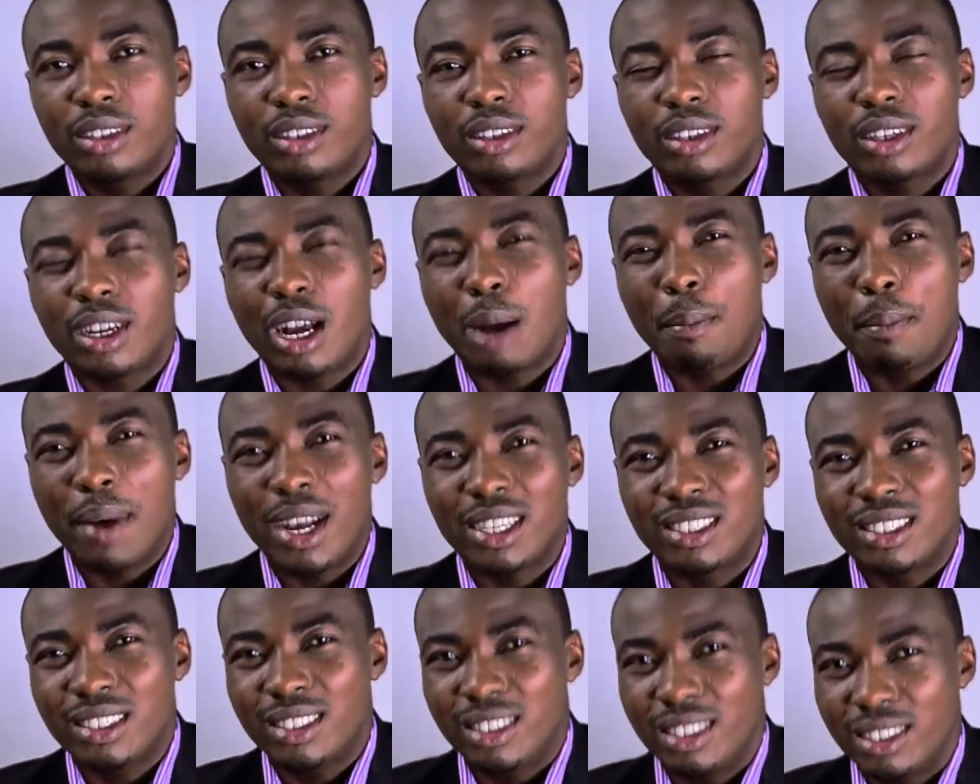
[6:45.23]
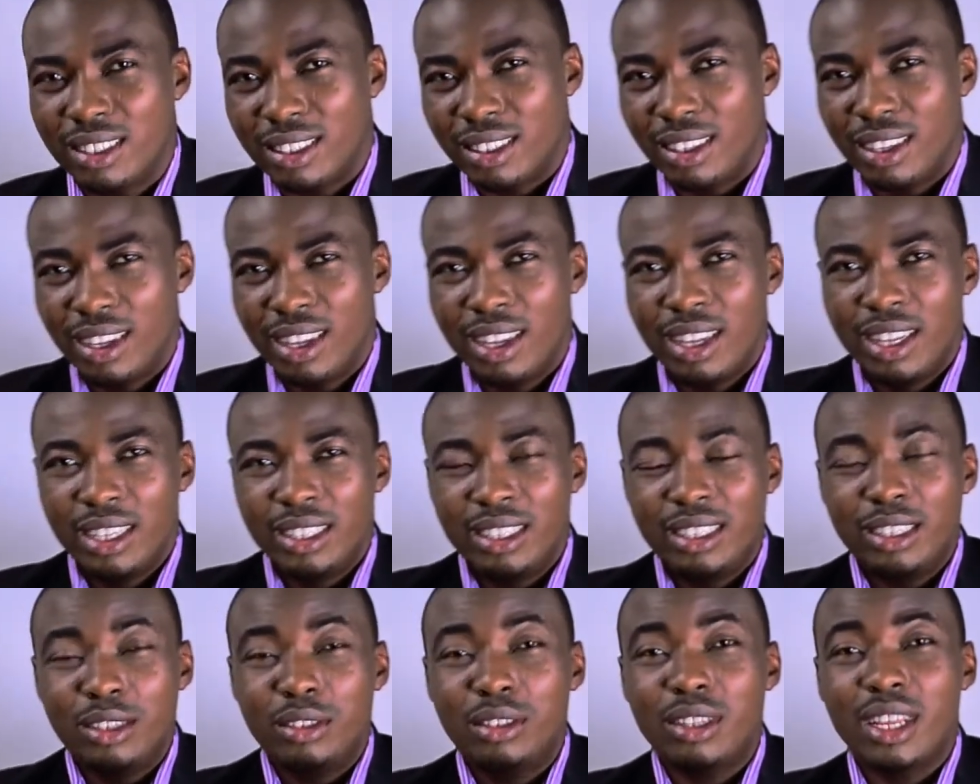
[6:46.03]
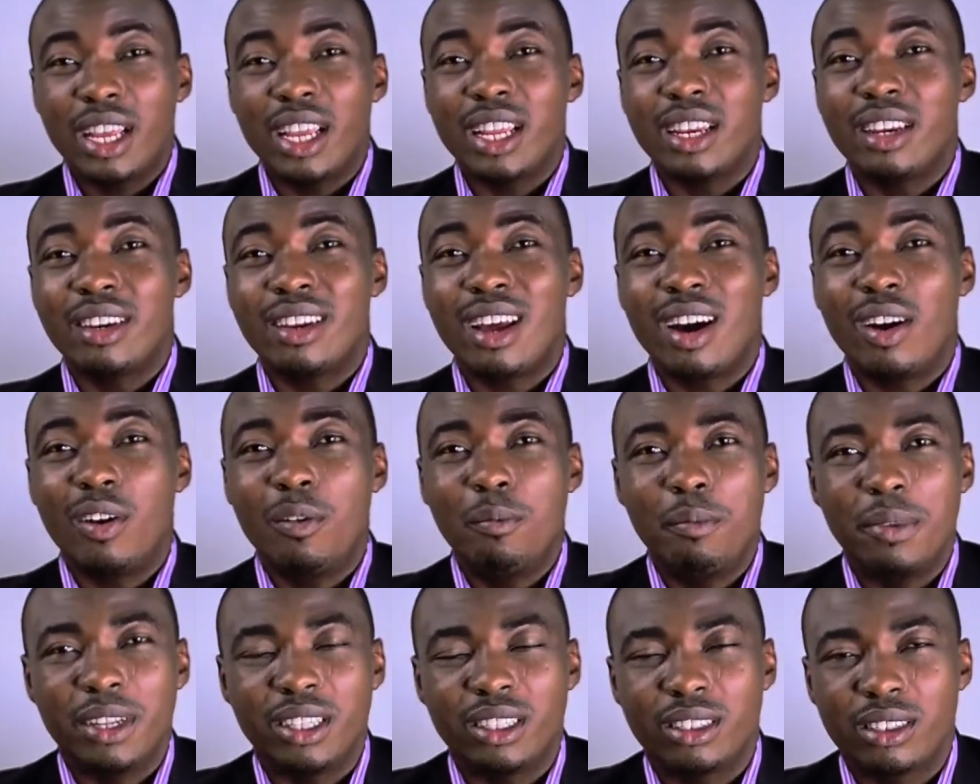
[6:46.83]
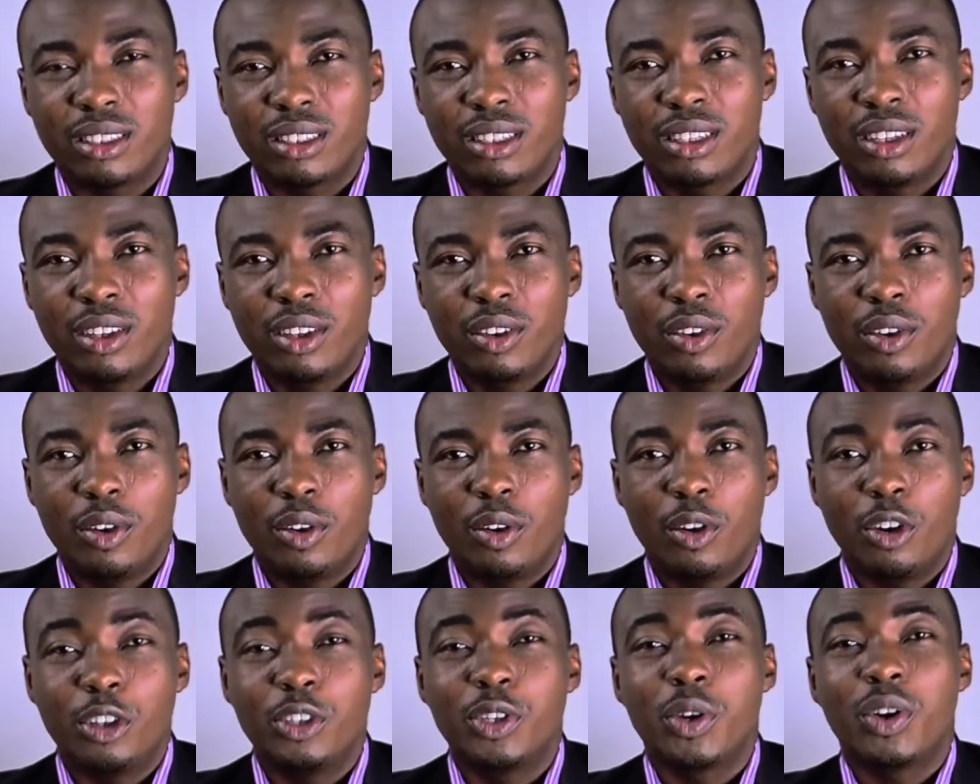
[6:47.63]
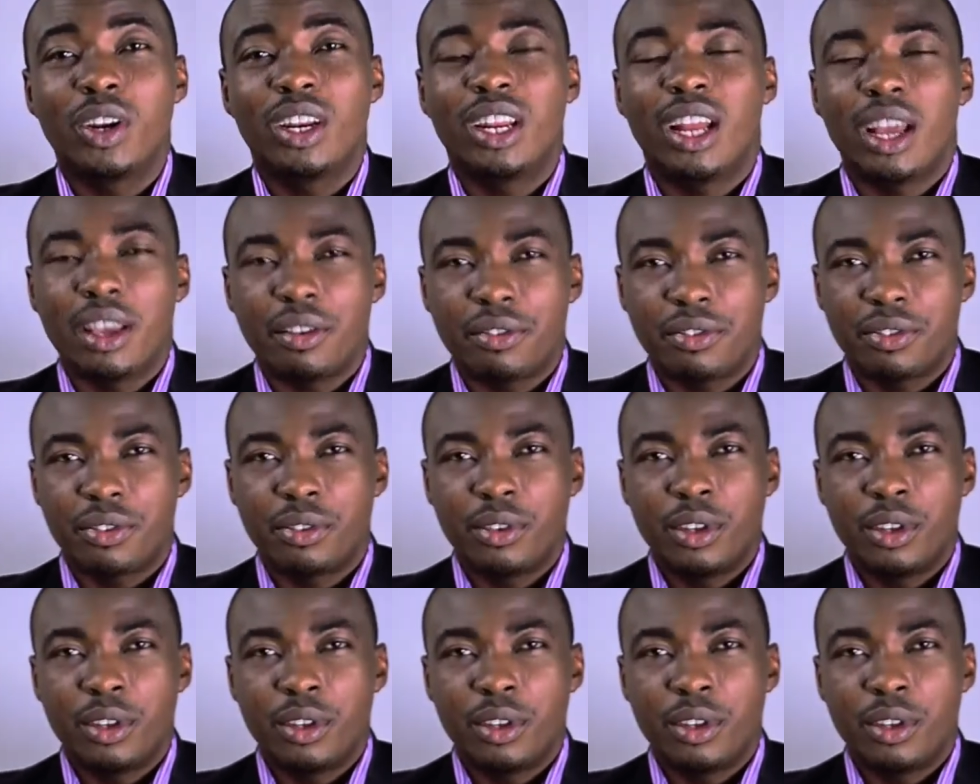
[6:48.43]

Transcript: capacity, this endowment on your life